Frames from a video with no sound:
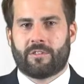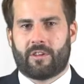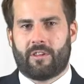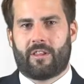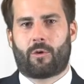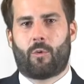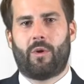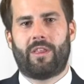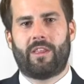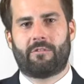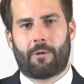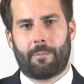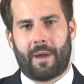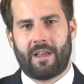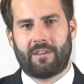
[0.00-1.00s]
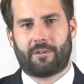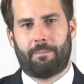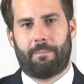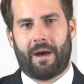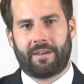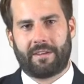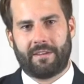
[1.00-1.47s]
So liquidity remains
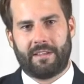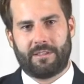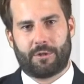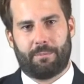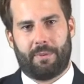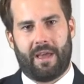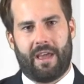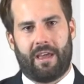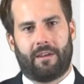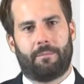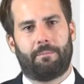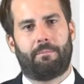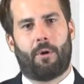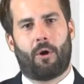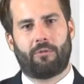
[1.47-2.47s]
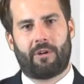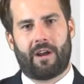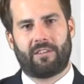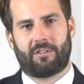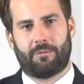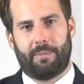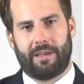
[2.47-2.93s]
abundant in Japan, and bond
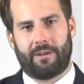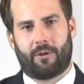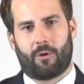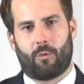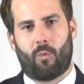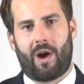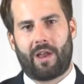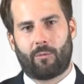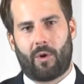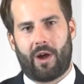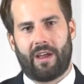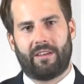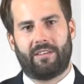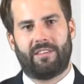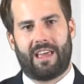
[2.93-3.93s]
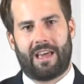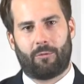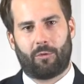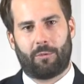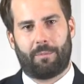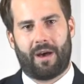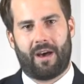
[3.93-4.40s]
rates have been on a one-way
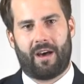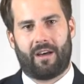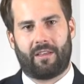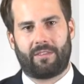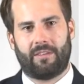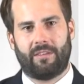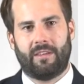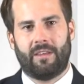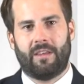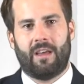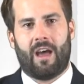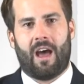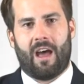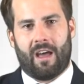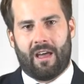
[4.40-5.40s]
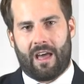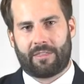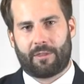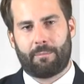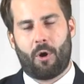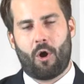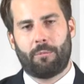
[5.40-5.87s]
downward path. At
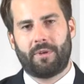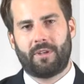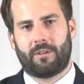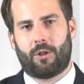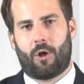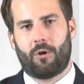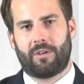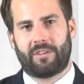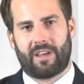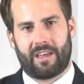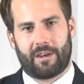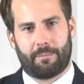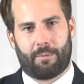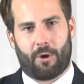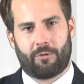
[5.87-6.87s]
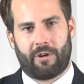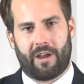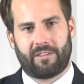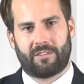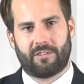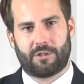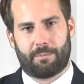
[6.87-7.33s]
the moment, longer dated bond
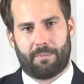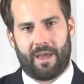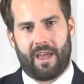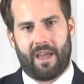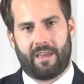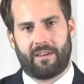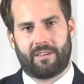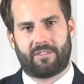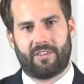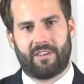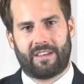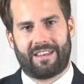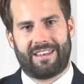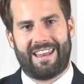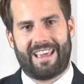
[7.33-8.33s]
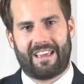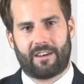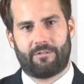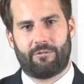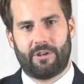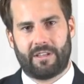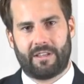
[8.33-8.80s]
rates in Japan are sitting at
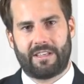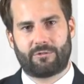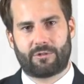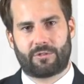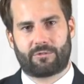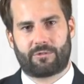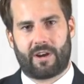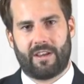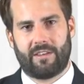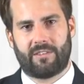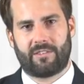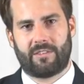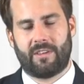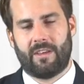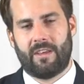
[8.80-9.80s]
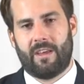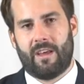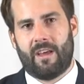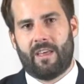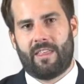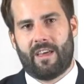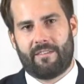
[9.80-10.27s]
negative real interest rates.
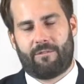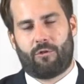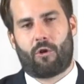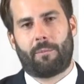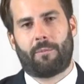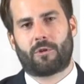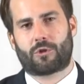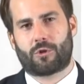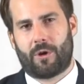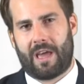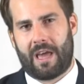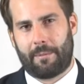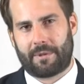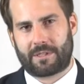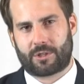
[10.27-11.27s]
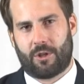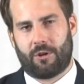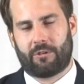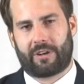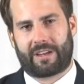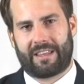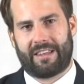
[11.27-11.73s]
Therefore, I'm not sure how much
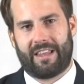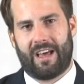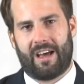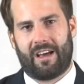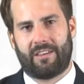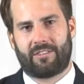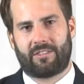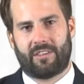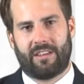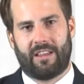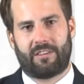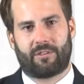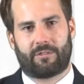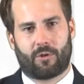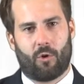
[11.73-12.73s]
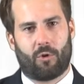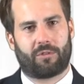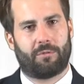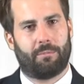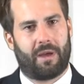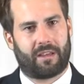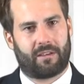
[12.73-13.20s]
longer it can last, unless of course
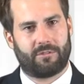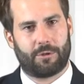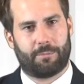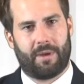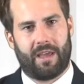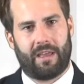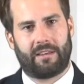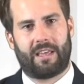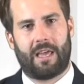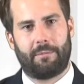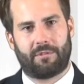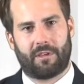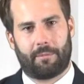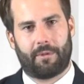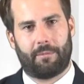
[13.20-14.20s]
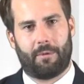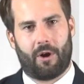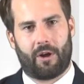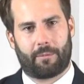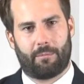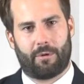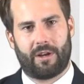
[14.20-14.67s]
the Bank of Japan keeps up the
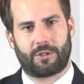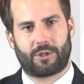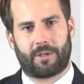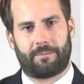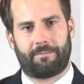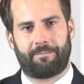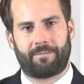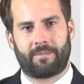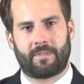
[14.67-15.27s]
buying pressure.